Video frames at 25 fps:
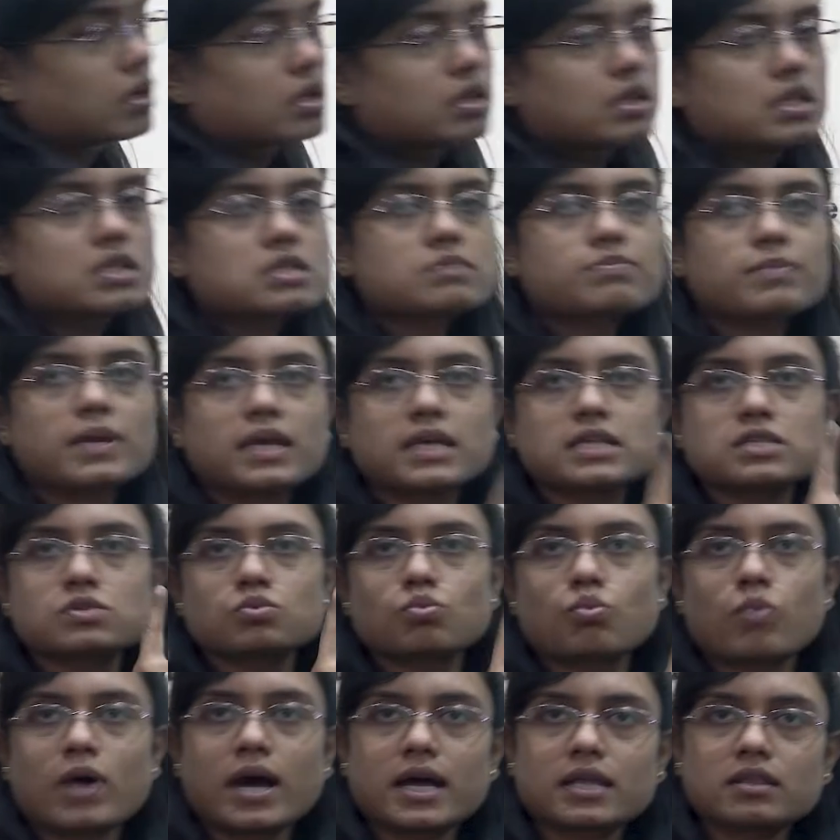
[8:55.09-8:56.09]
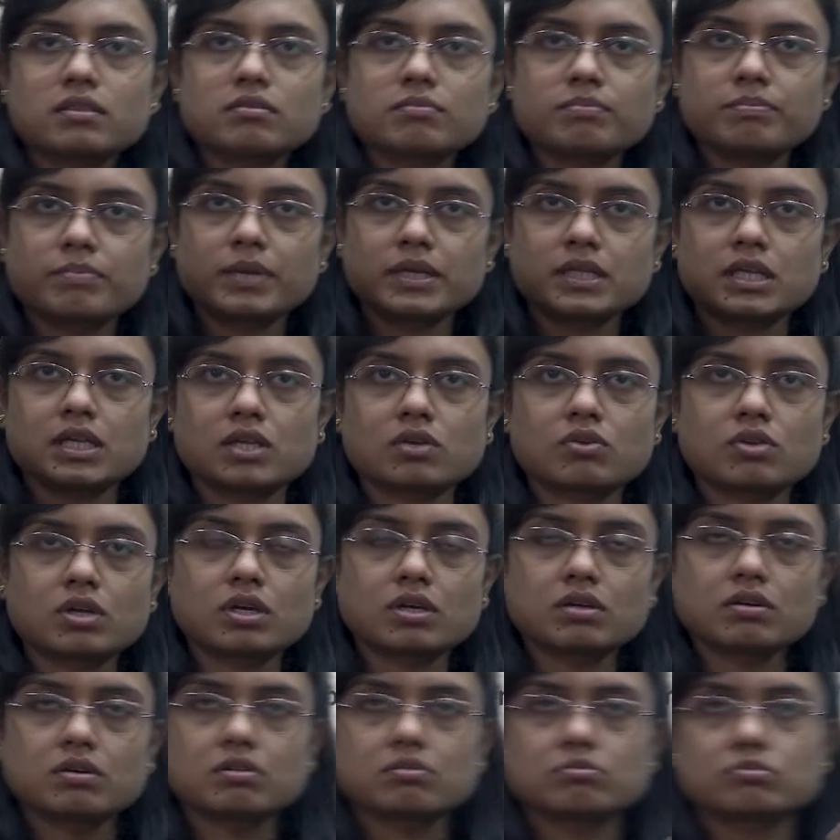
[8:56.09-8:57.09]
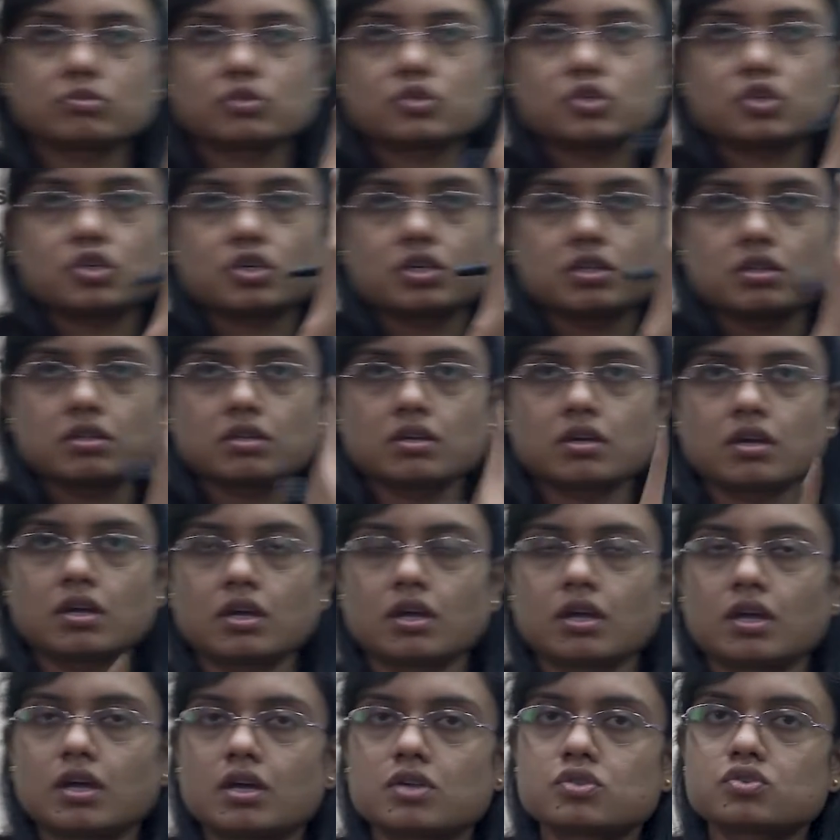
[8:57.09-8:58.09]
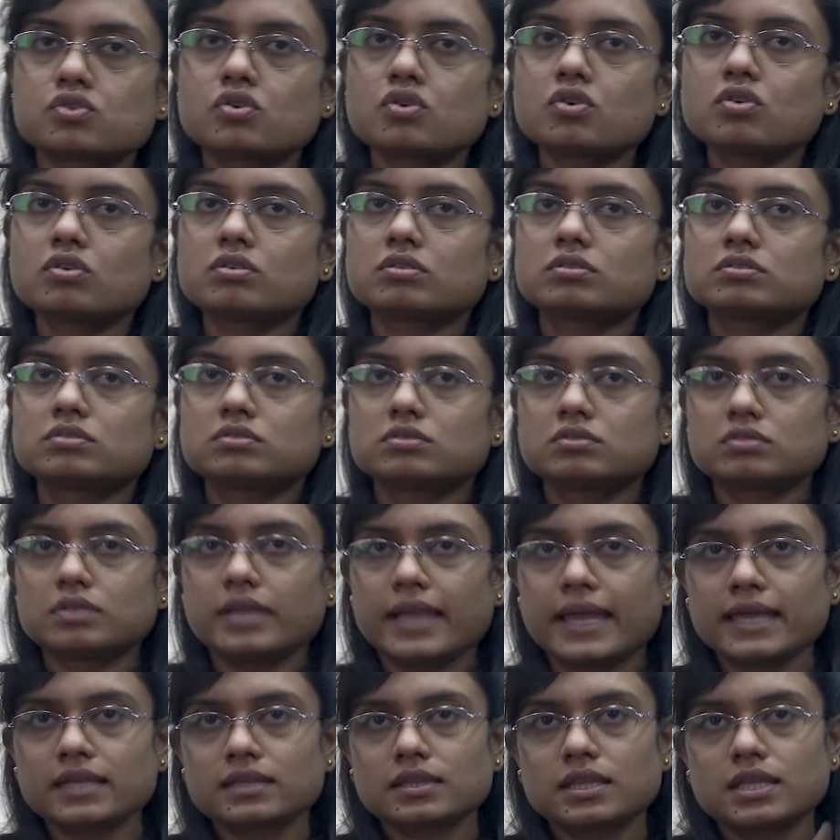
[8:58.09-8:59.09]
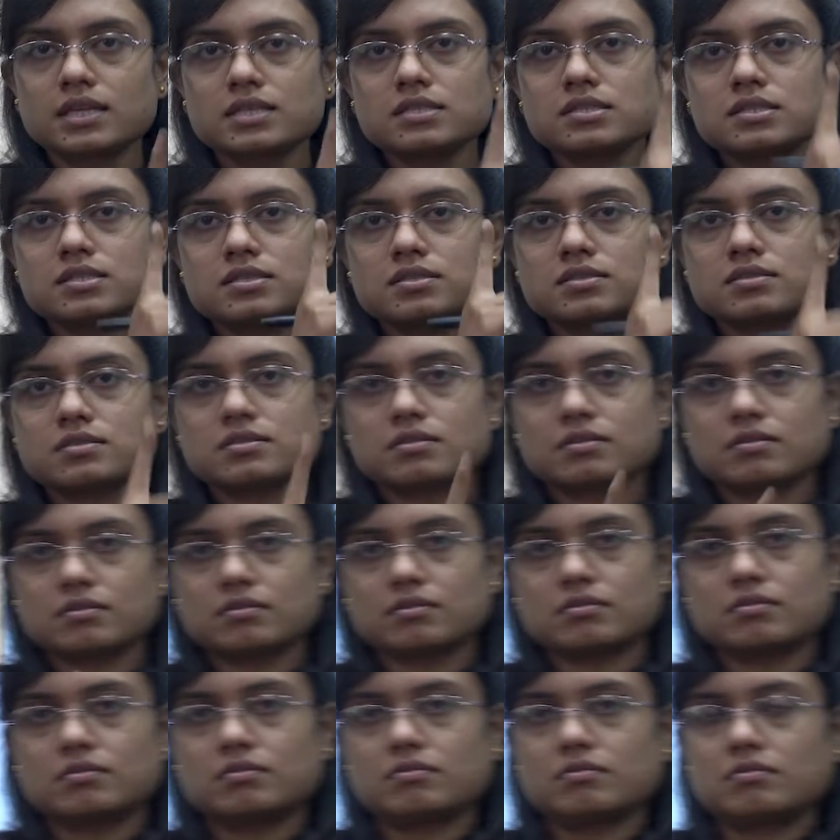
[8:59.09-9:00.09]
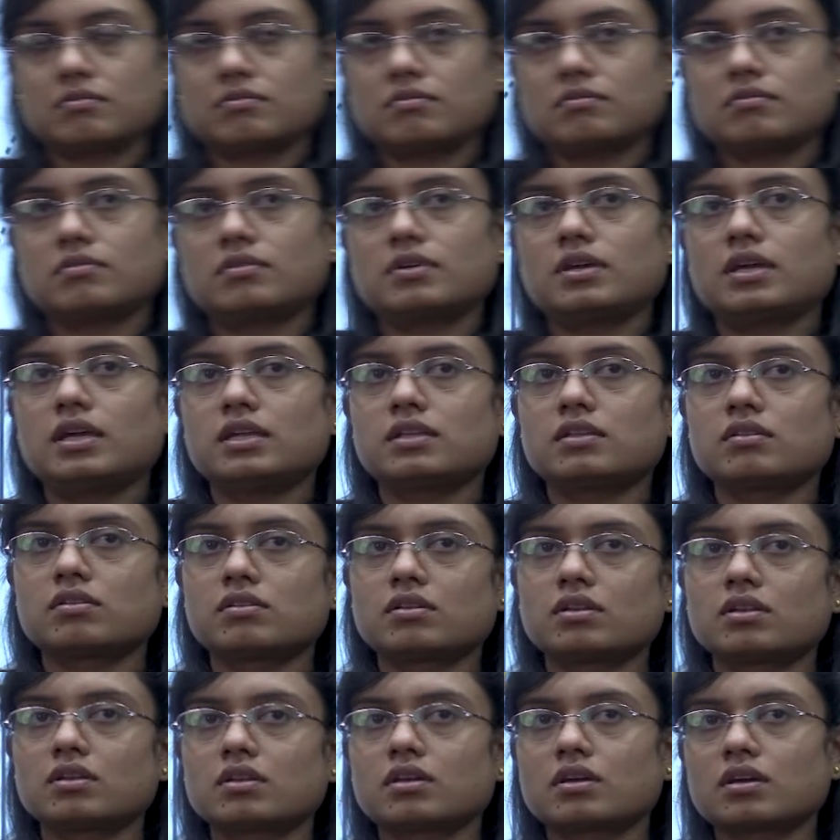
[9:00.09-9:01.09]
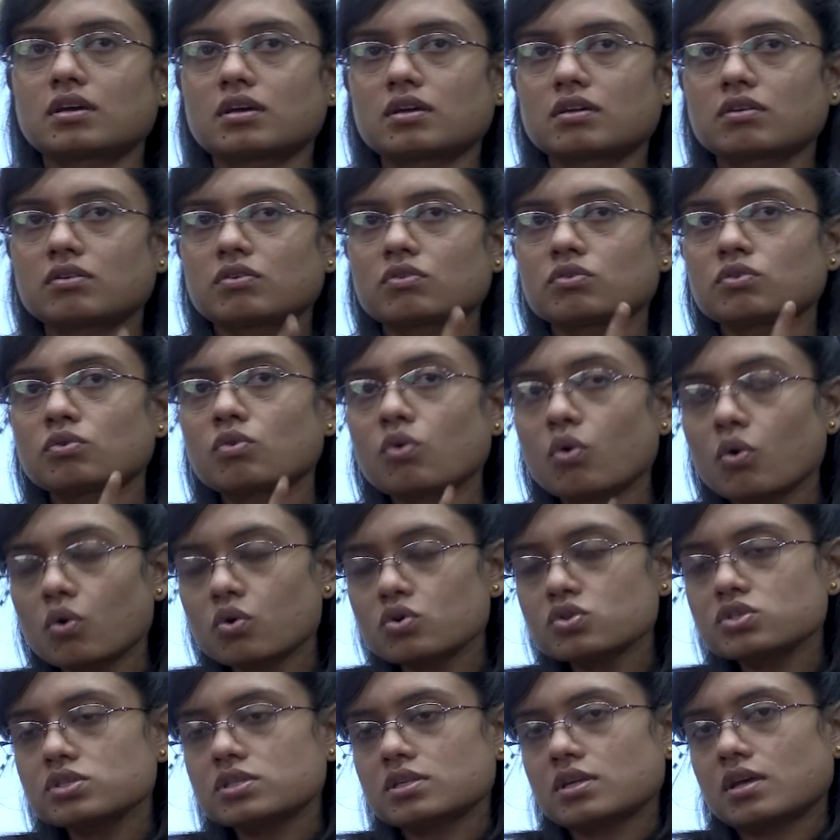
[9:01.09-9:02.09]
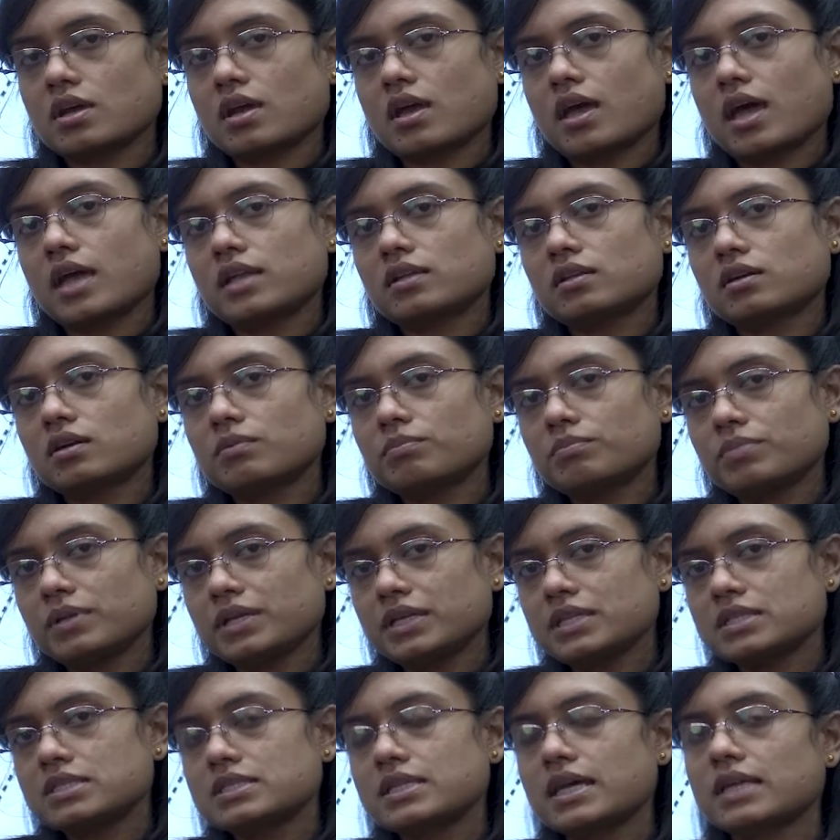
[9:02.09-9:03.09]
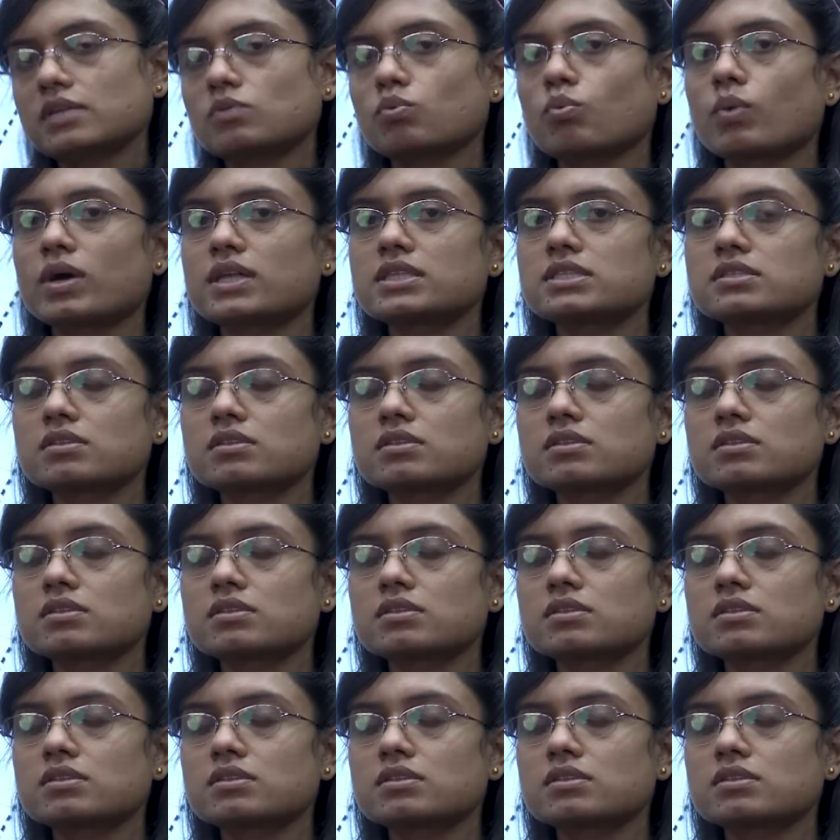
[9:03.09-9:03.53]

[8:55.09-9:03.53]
This makes one particular motion. So, like this, it goes and completes that one